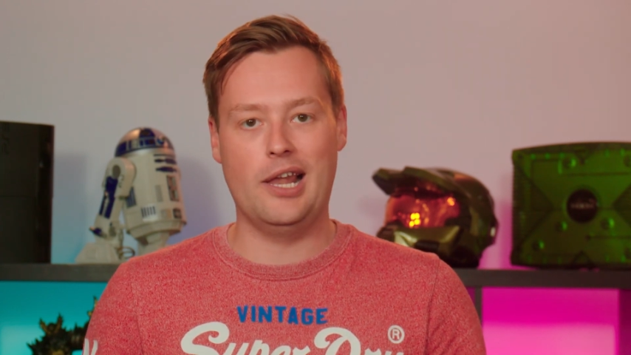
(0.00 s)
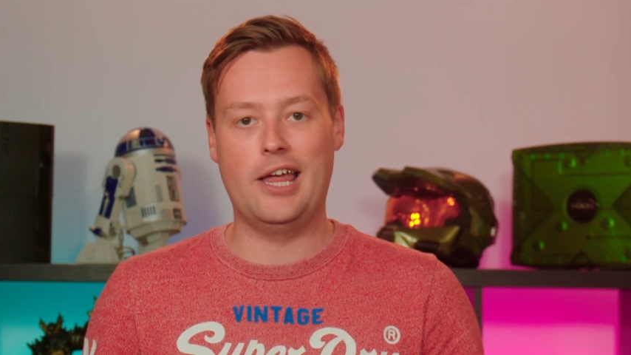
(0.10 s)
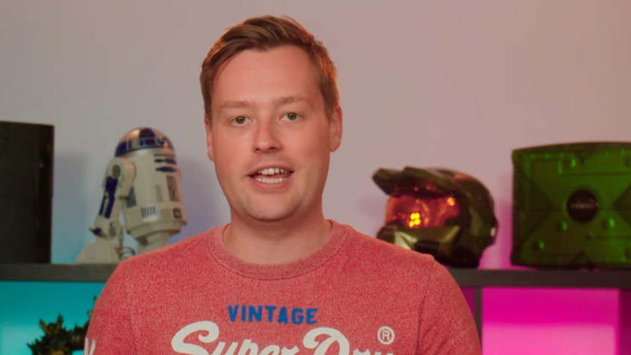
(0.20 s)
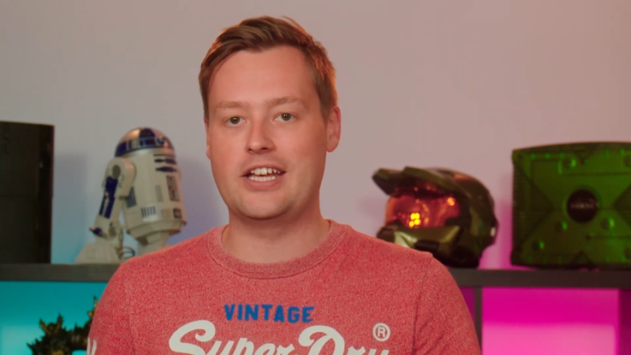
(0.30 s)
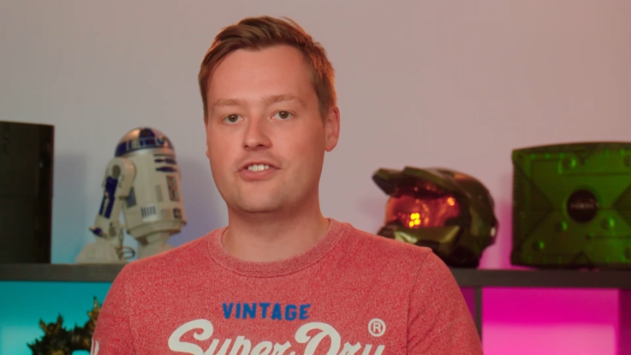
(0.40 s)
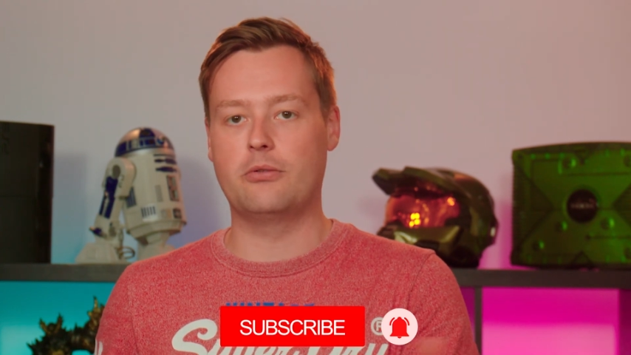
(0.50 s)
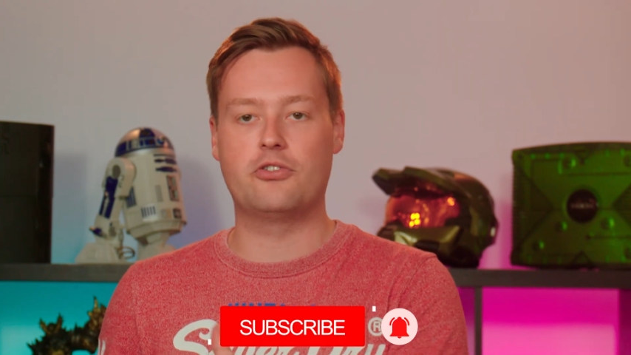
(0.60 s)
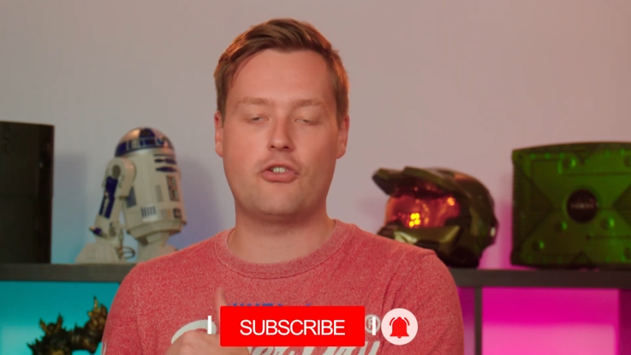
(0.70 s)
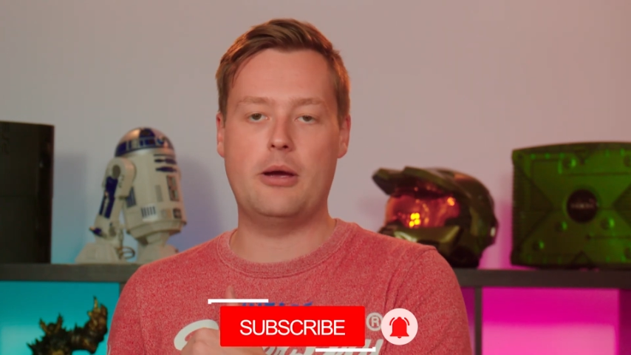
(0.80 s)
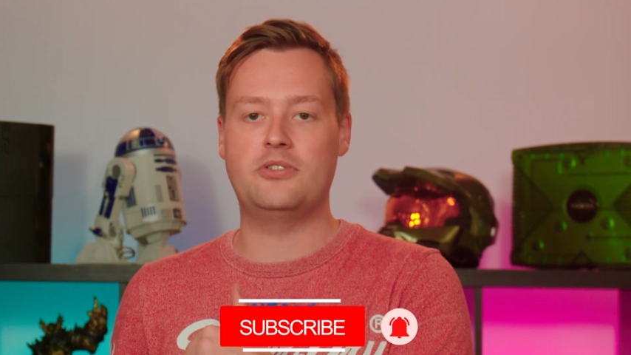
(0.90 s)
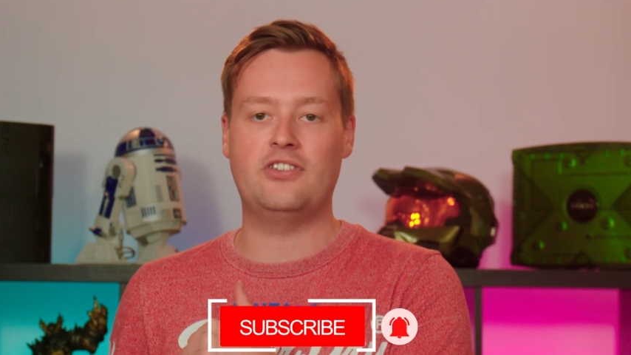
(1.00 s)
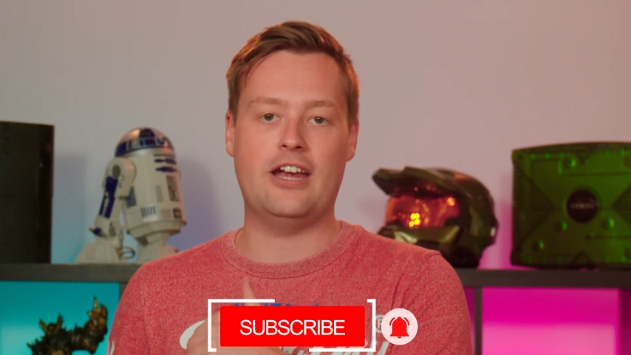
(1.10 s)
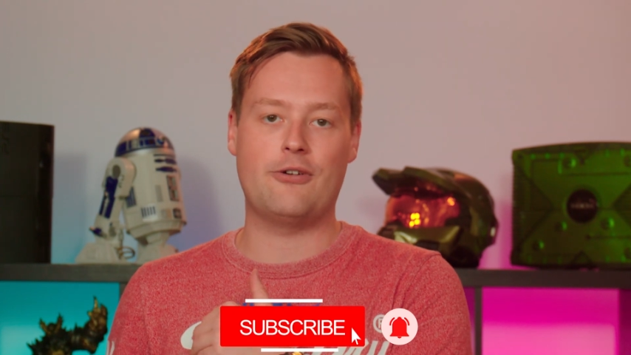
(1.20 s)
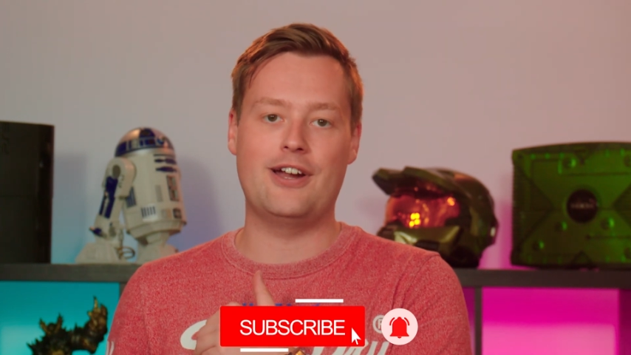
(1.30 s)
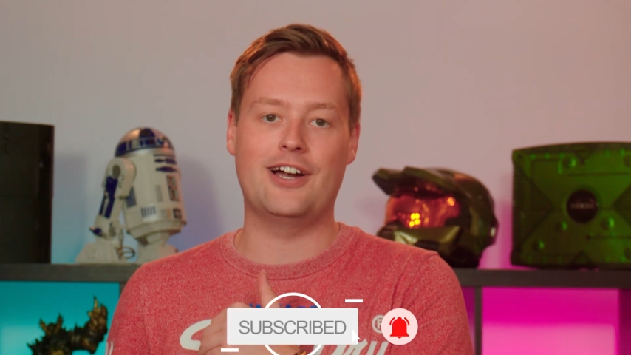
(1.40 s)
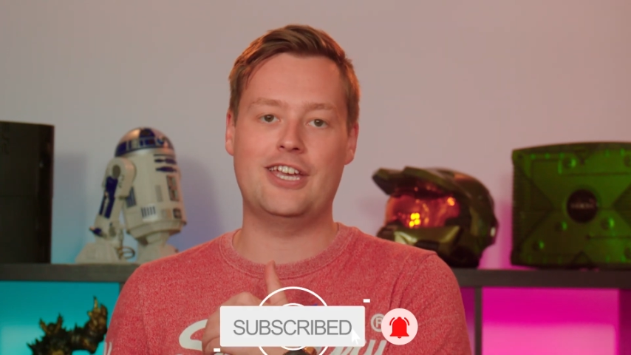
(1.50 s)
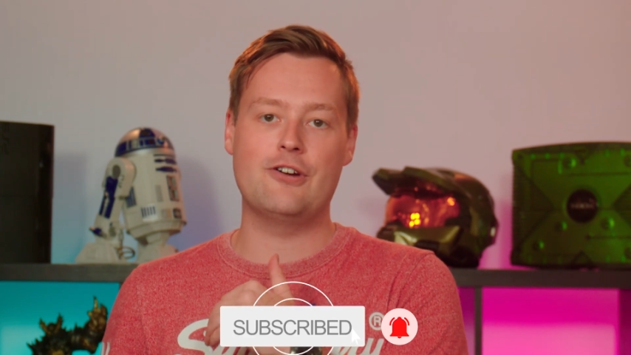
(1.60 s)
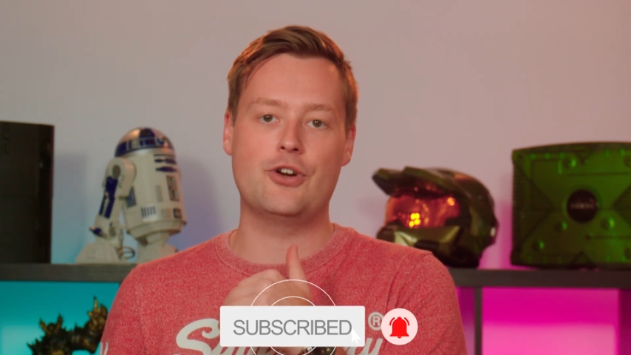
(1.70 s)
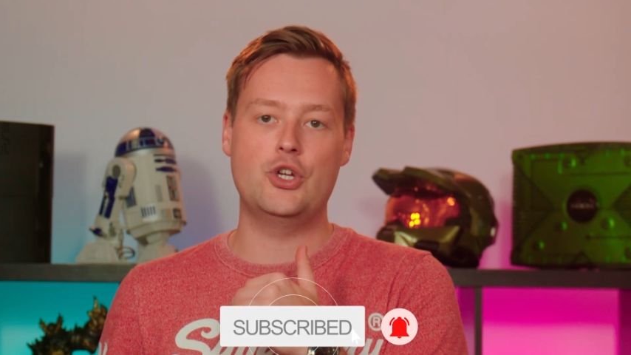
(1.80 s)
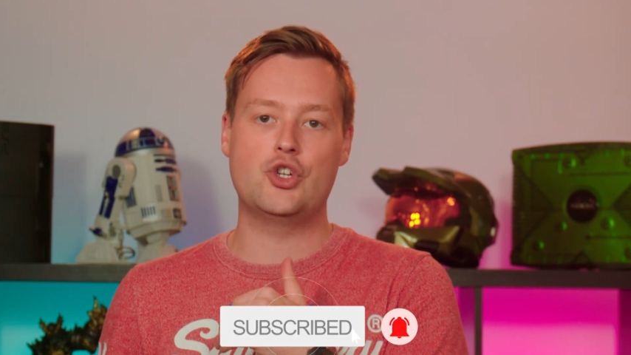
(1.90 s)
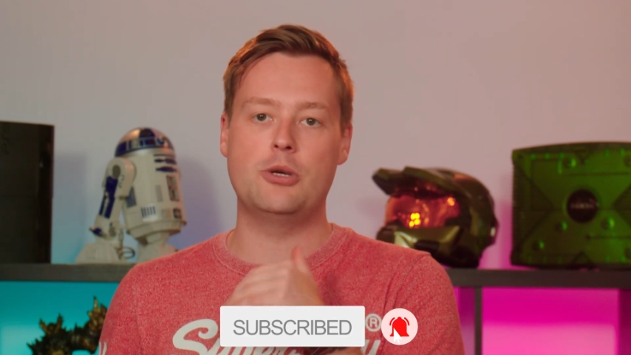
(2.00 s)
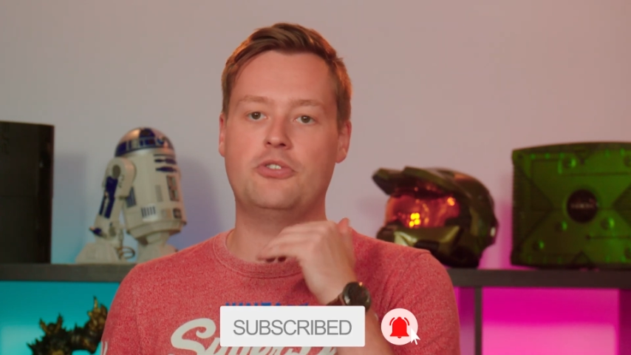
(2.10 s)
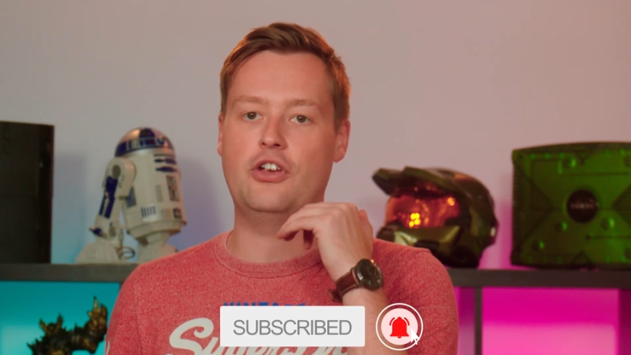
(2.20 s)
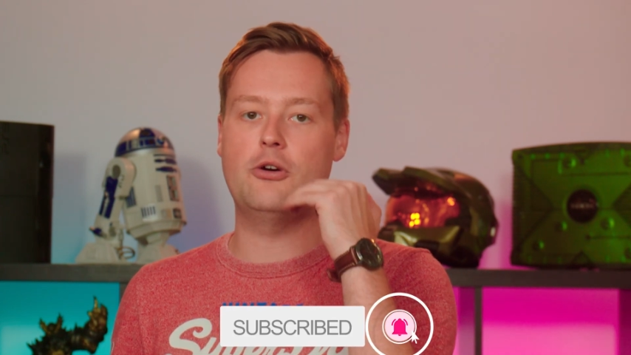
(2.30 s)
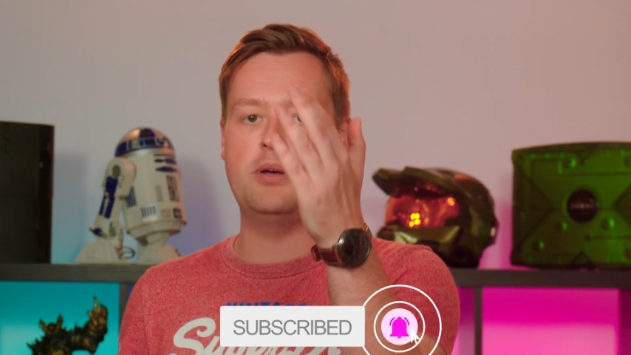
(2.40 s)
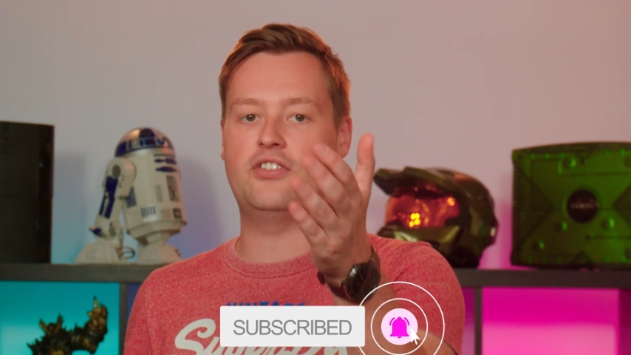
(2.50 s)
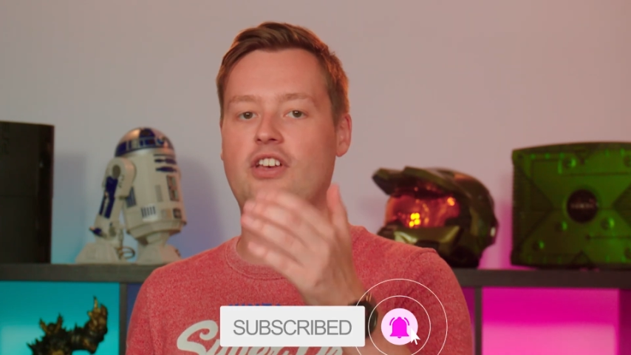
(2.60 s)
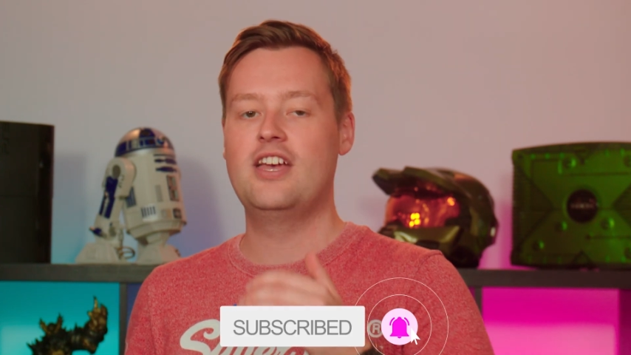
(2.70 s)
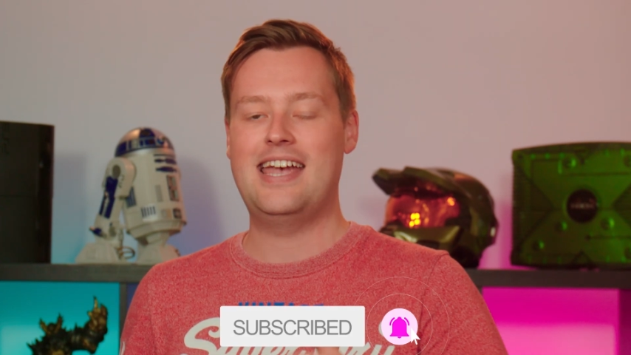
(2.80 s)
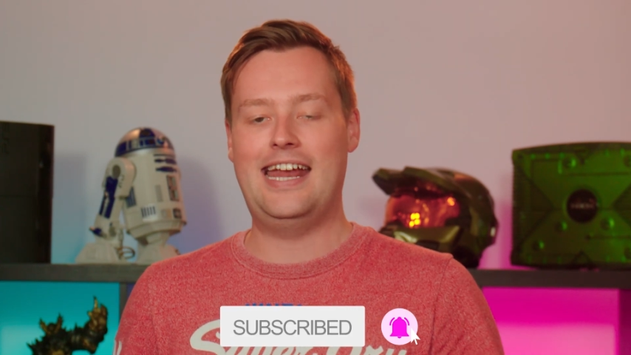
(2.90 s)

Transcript: a like and subscribe to TechRadar here on YouTube so you don't miss